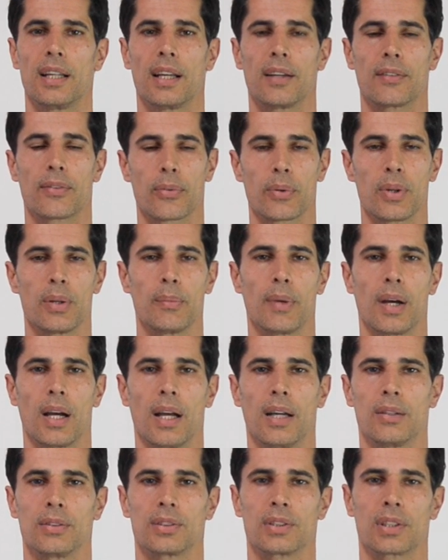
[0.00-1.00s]
that 3
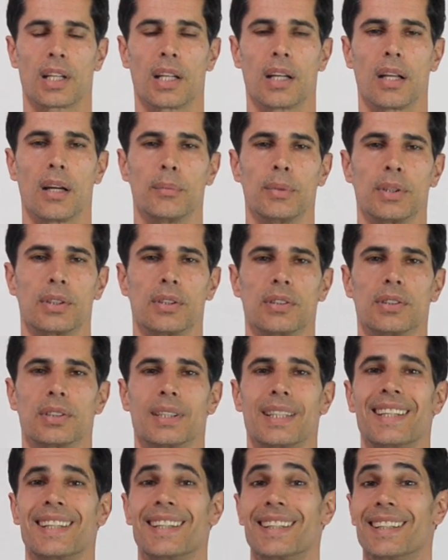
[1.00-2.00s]
miles or kilometers
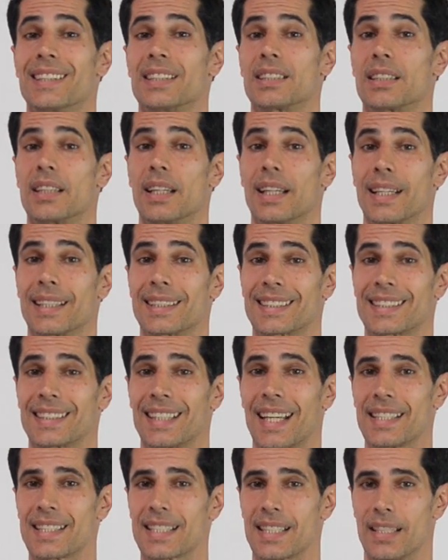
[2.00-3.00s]
is
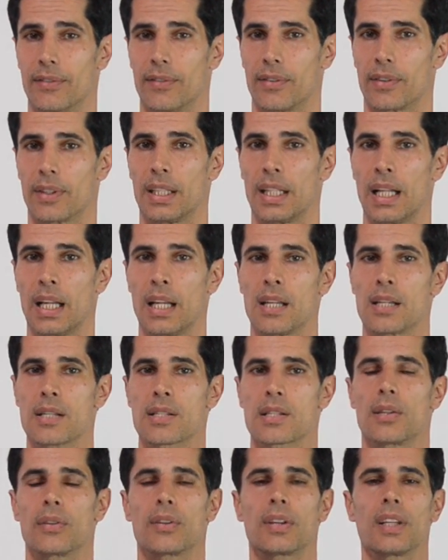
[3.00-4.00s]
excessive.
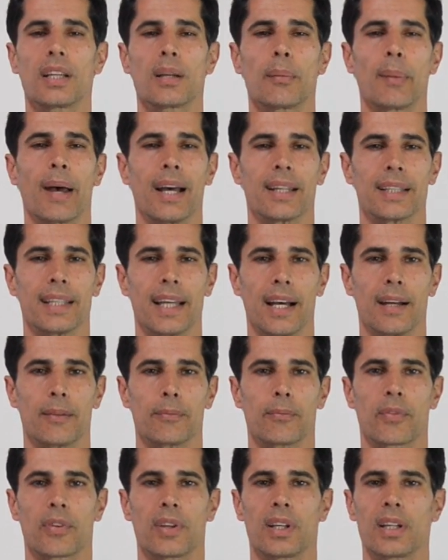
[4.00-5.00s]
So think about
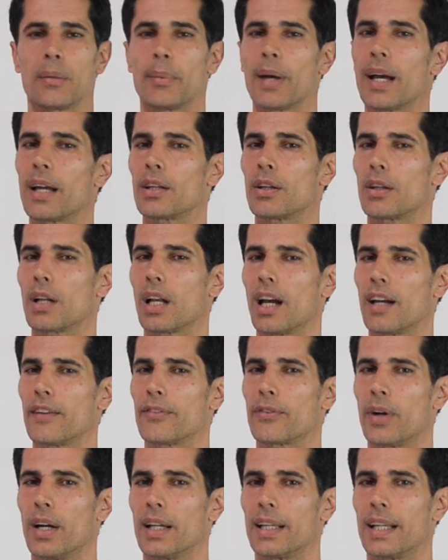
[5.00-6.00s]
that. Think about your
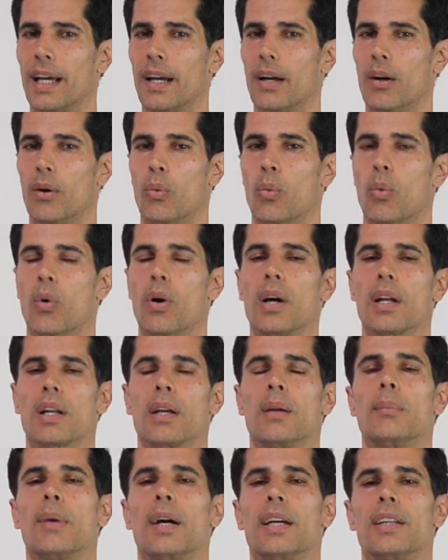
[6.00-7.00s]
life right now. What
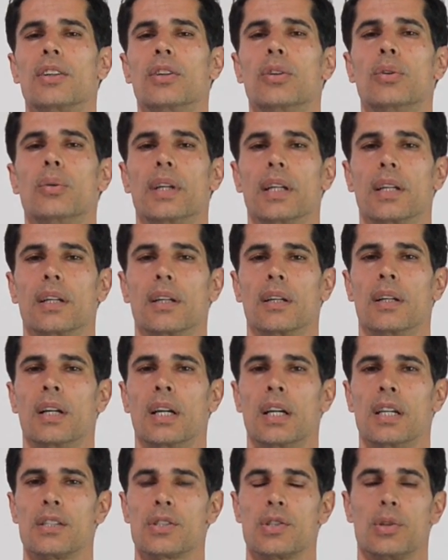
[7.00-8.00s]
am I doing
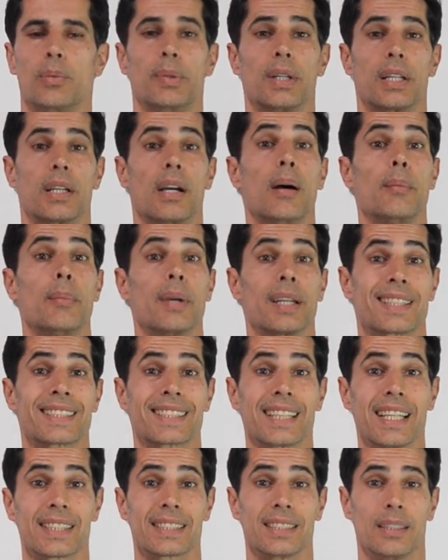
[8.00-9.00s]
to become
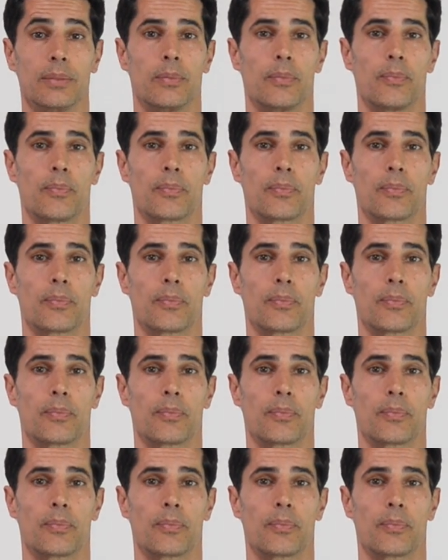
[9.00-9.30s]
excessive?